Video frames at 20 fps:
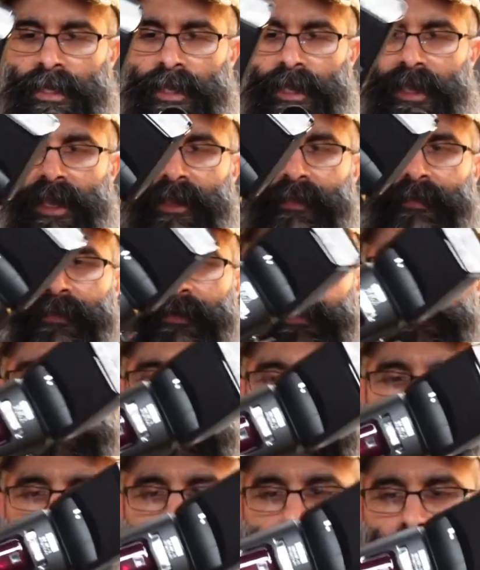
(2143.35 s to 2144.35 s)
and this
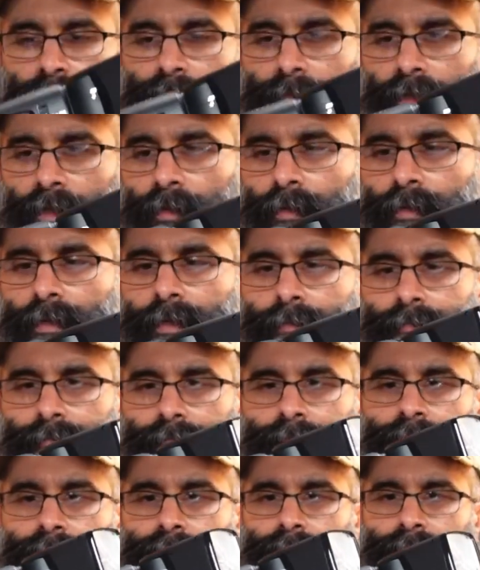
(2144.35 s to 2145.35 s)
vertical mode
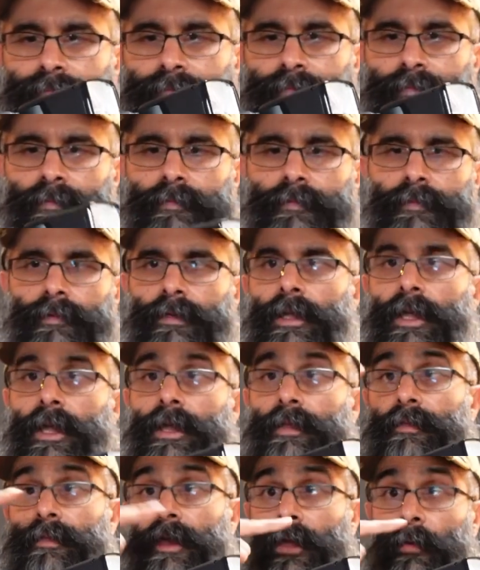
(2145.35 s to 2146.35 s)

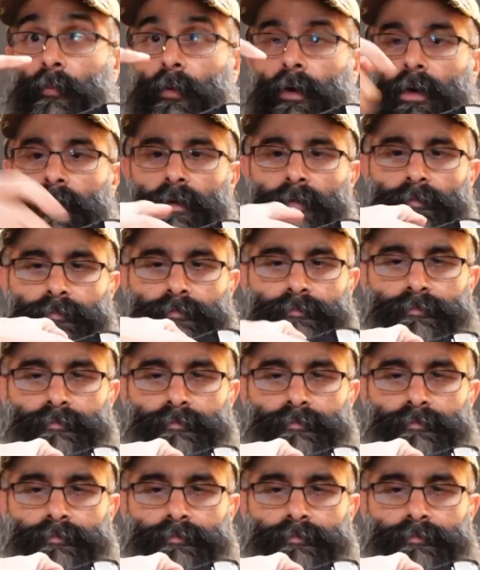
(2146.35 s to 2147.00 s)
and that wall,